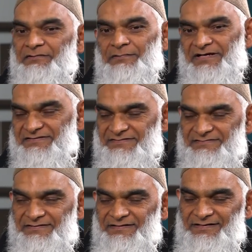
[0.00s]

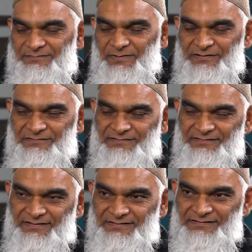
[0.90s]
corrected in
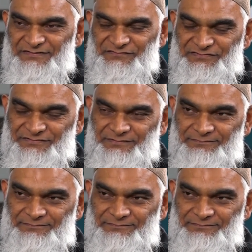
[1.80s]
modern uh, literature.